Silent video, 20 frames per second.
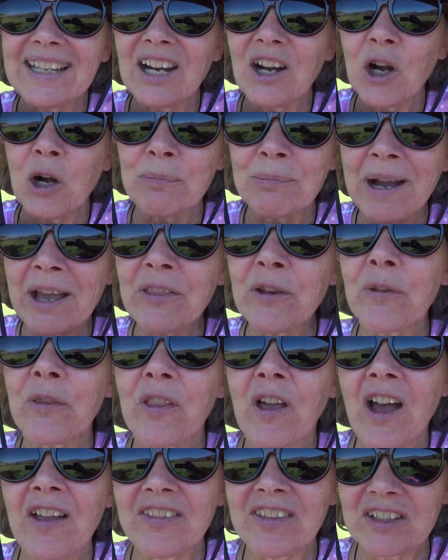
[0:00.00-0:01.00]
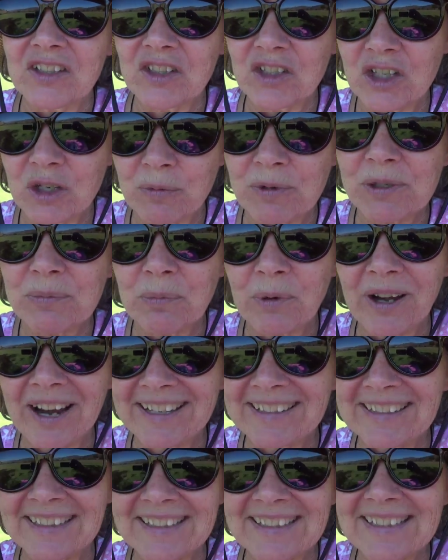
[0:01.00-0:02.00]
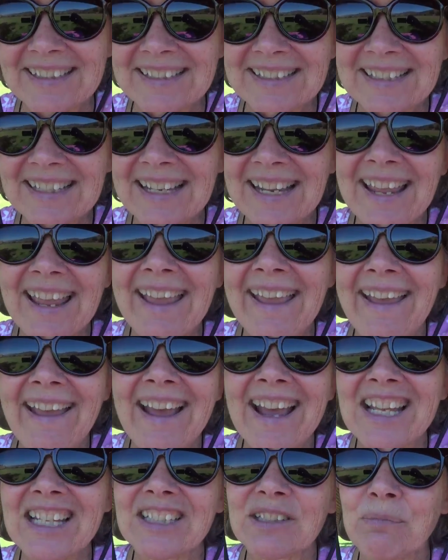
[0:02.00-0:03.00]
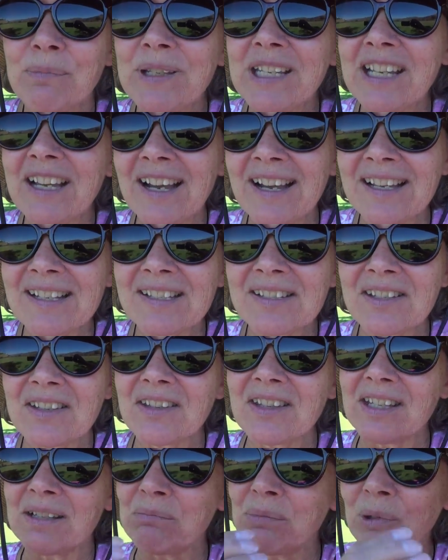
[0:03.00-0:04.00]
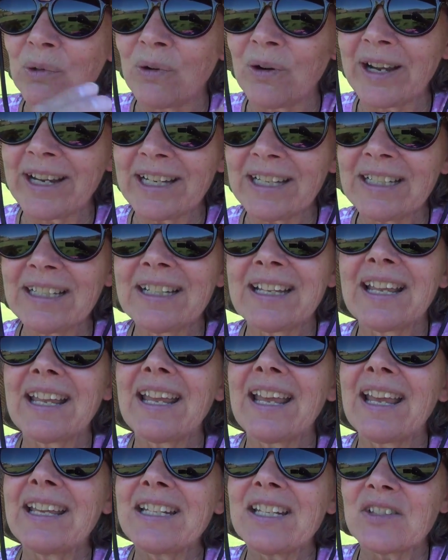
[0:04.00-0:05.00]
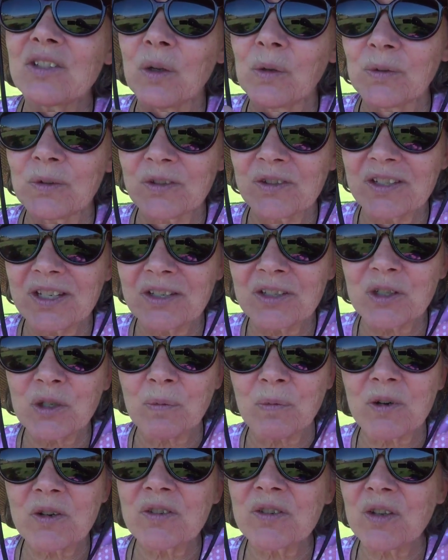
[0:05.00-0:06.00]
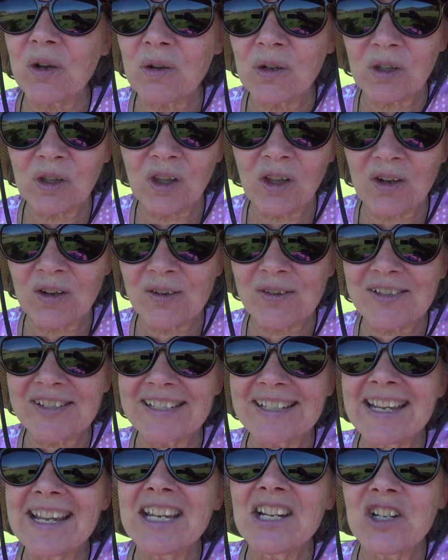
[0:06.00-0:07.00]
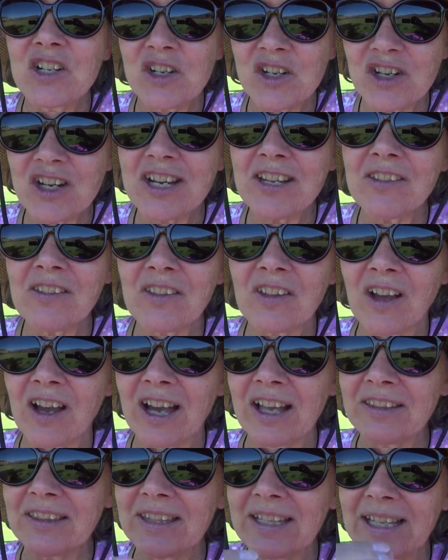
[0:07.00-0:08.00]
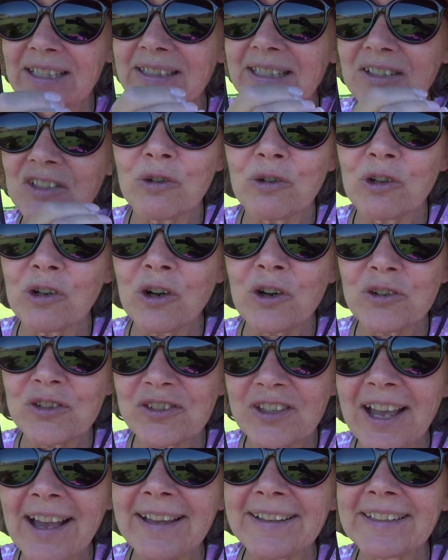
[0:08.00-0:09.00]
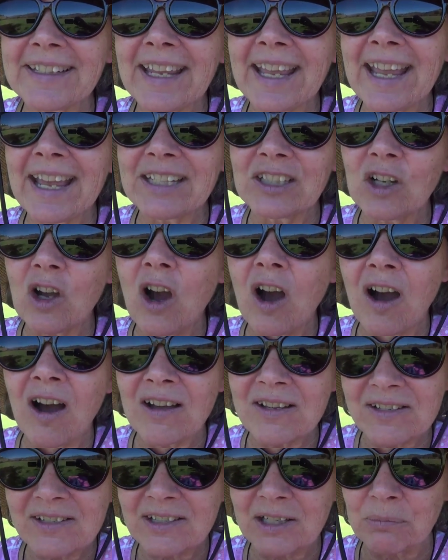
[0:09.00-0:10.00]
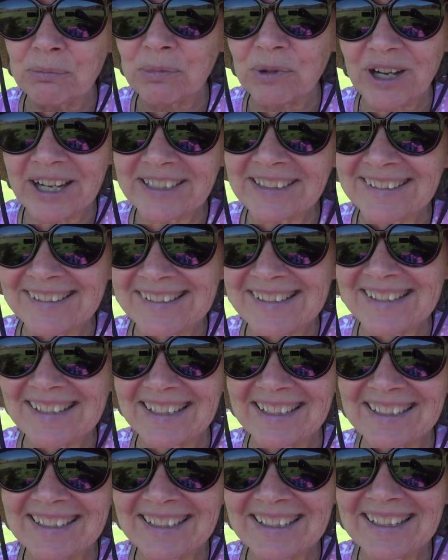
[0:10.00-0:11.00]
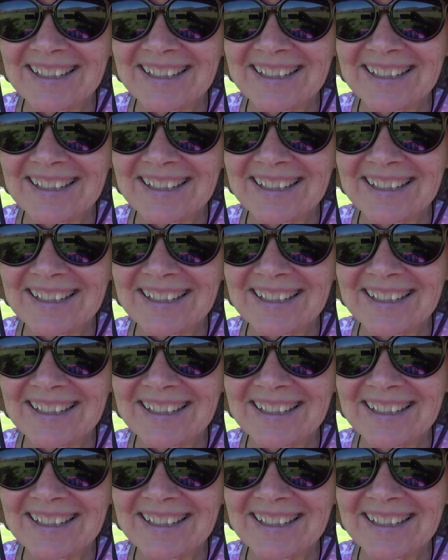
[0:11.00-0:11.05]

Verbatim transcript: her mother thought that she was pregnant. And because the boy and his older sister were so close, she thought that her son had caused a pregnancy.